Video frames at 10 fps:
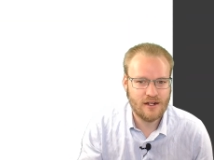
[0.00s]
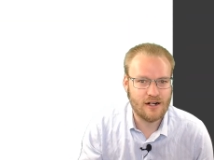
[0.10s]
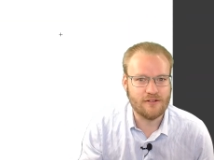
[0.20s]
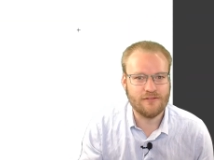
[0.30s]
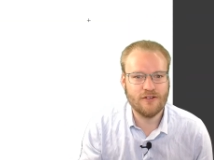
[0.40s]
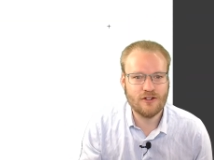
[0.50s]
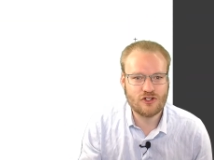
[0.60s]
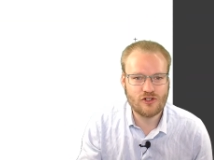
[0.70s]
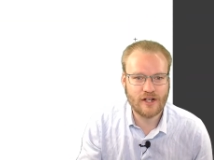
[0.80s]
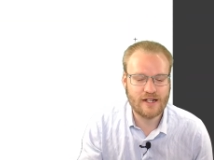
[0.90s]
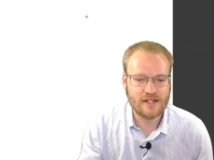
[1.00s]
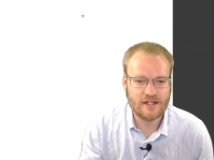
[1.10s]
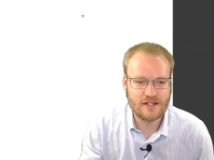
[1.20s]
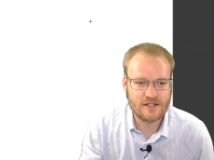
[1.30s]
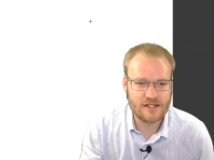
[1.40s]
our first trig
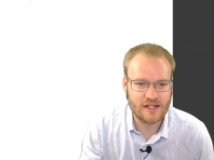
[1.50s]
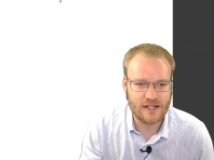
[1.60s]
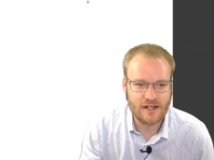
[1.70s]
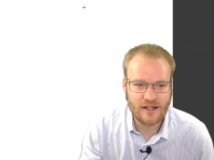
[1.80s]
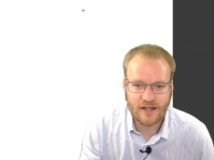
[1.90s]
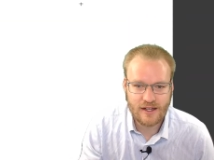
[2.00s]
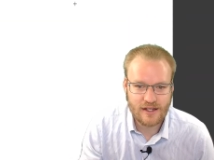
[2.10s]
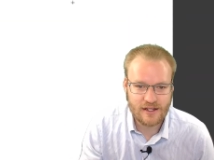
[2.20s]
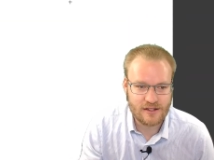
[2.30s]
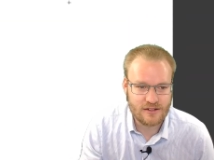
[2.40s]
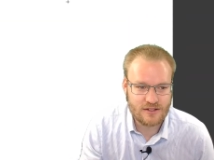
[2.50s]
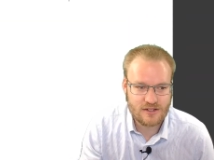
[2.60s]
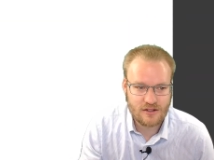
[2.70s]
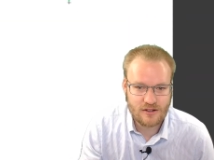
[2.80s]
identity is